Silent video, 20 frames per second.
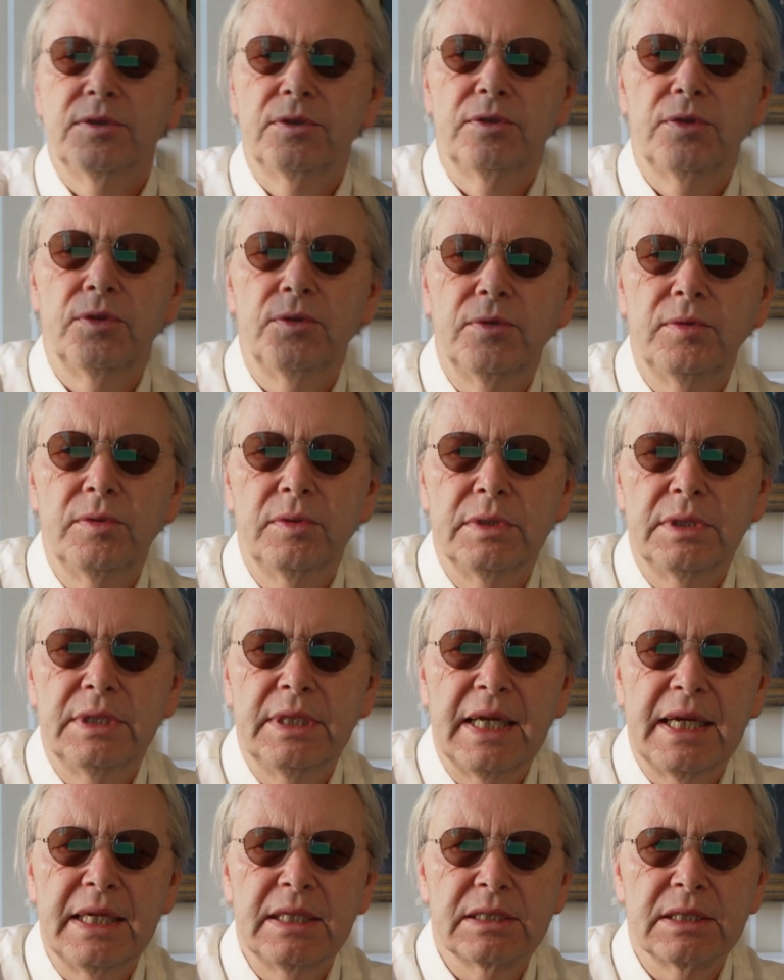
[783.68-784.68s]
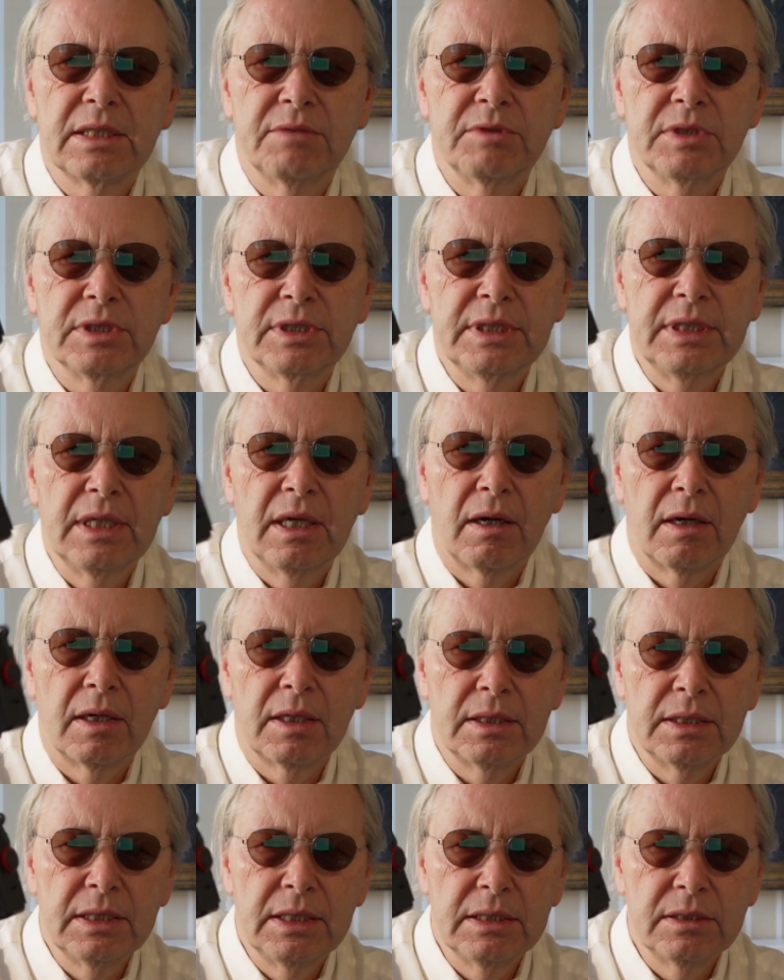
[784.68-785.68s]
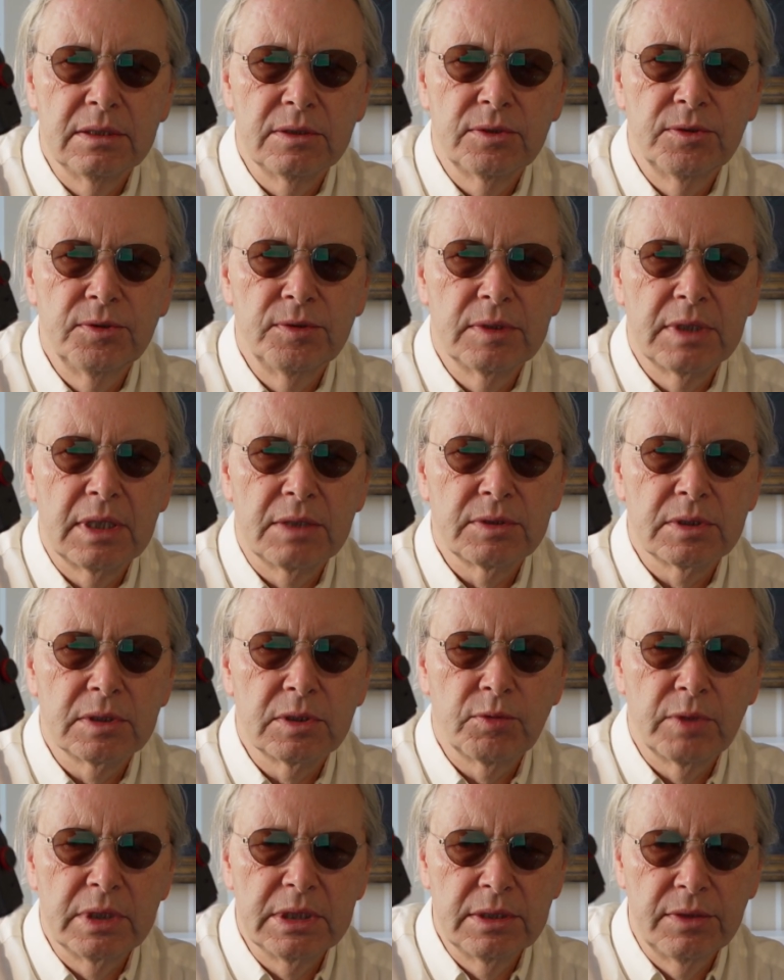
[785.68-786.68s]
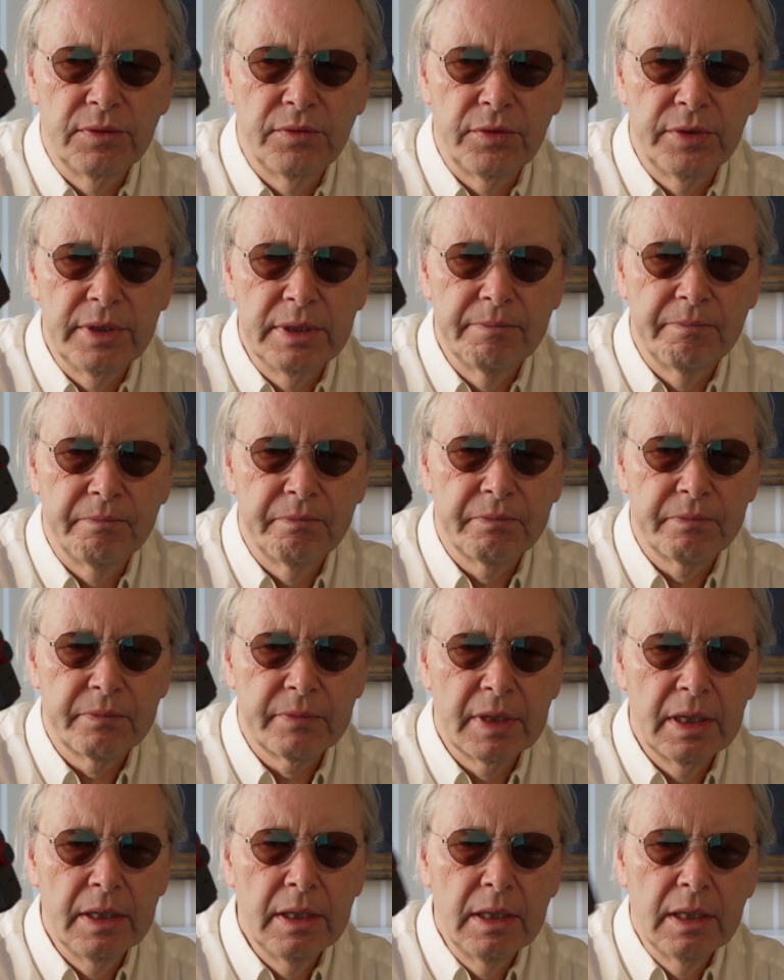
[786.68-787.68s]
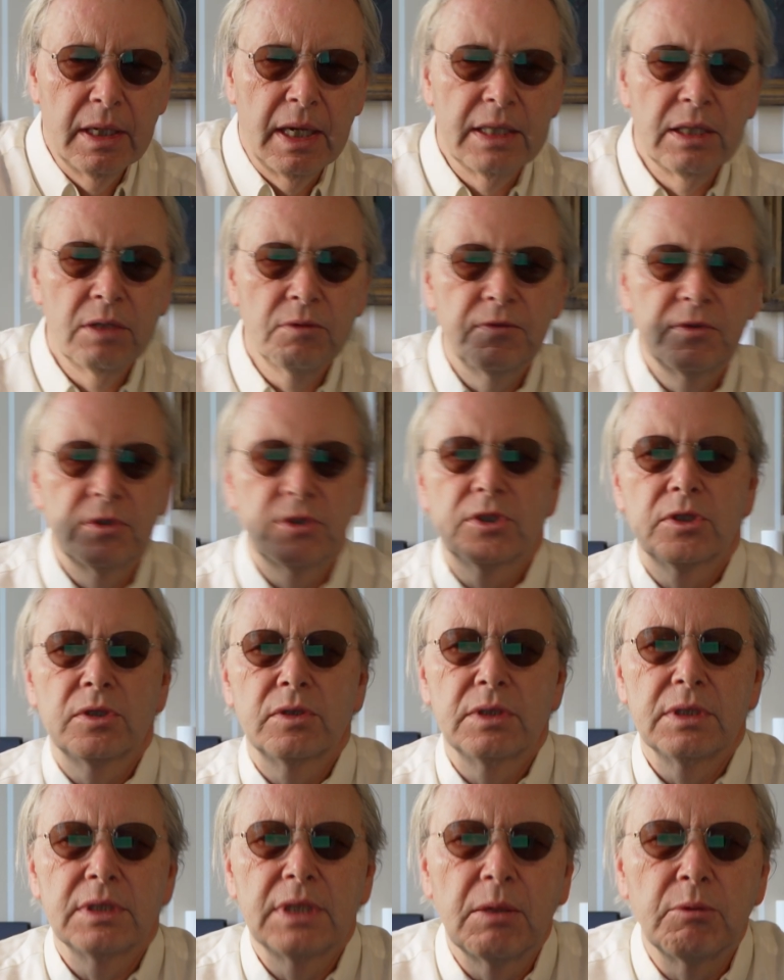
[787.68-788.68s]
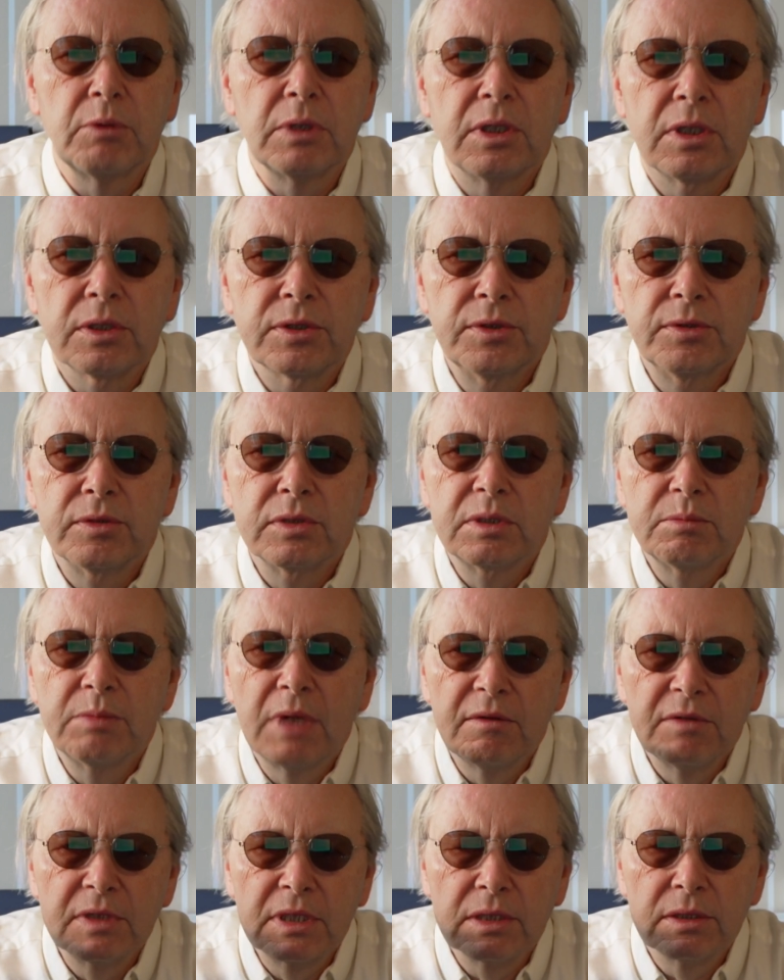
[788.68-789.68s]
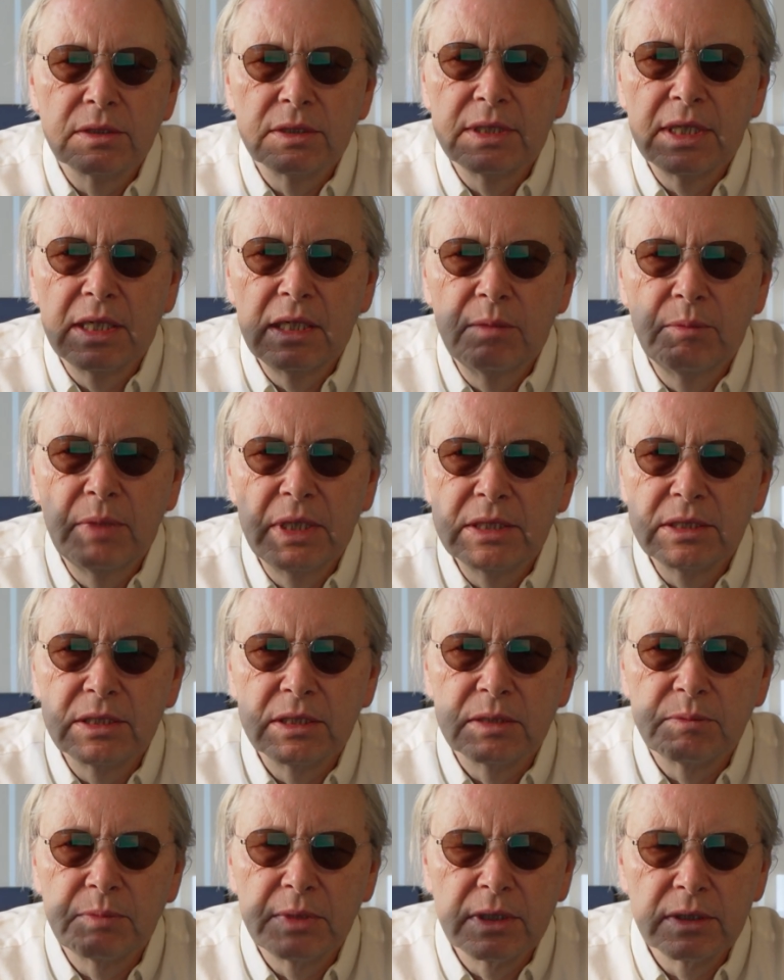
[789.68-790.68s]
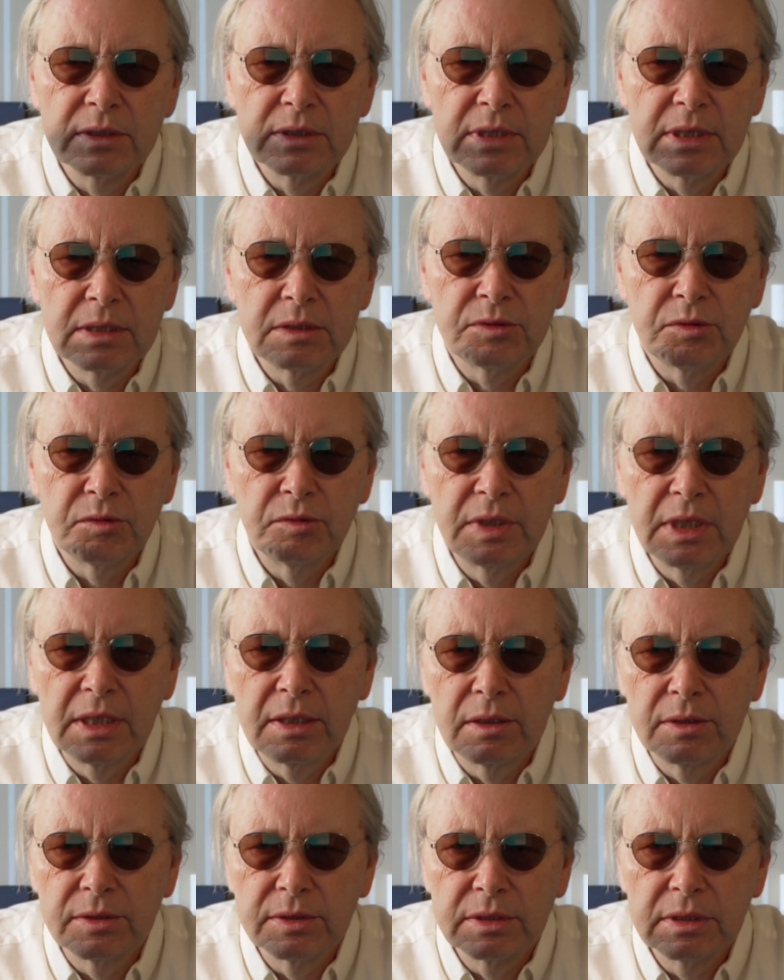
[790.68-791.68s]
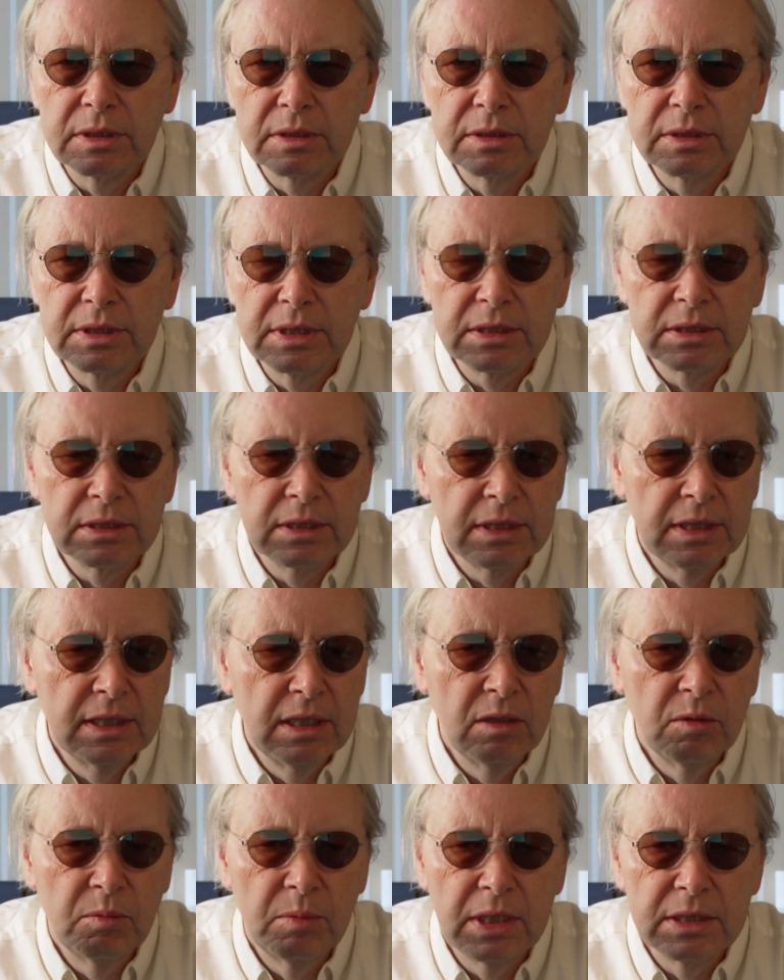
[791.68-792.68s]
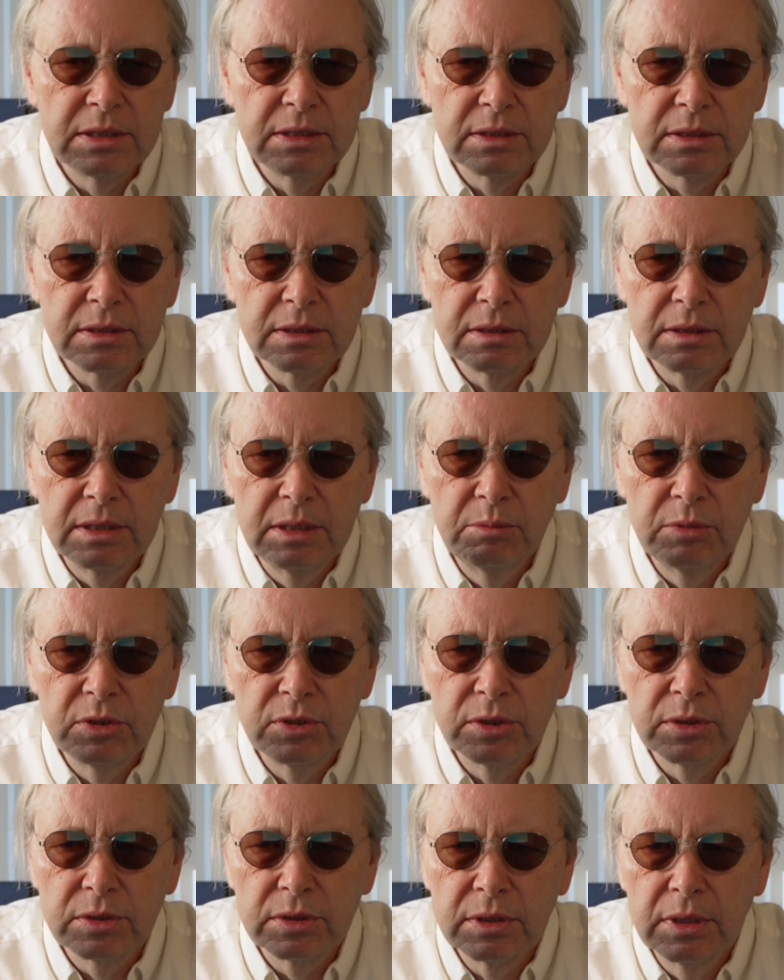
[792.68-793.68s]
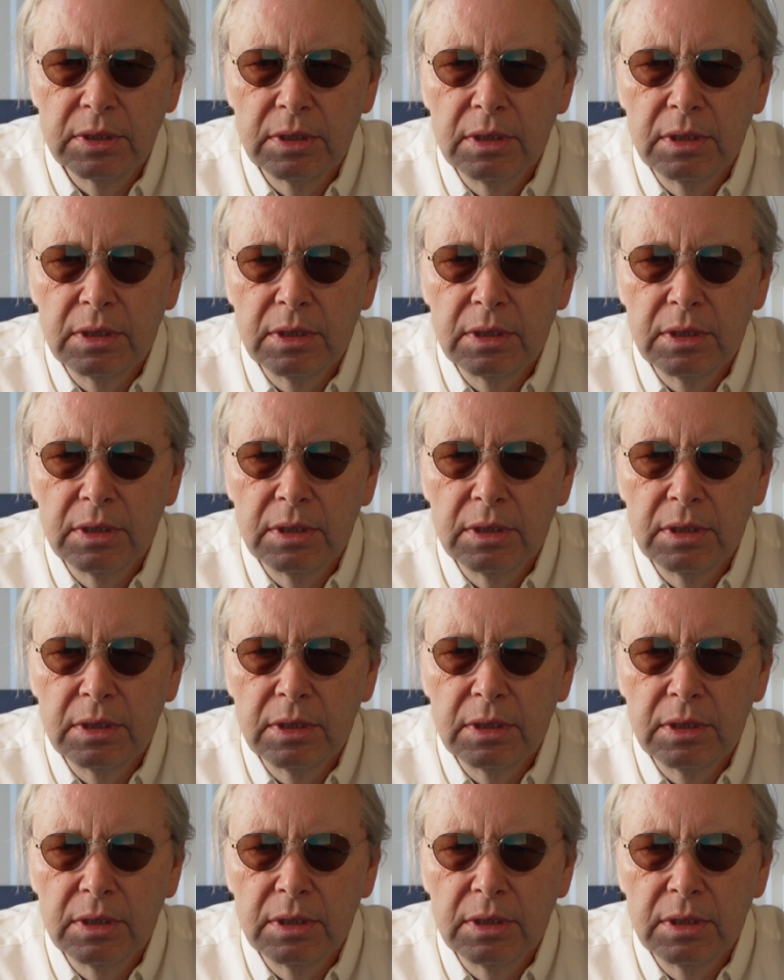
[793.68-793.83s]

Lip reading: to the A7CR in 2023. I know for sure that I will not use the Mavica on a daily basis because that's ridiculous, 60 kilobytes images.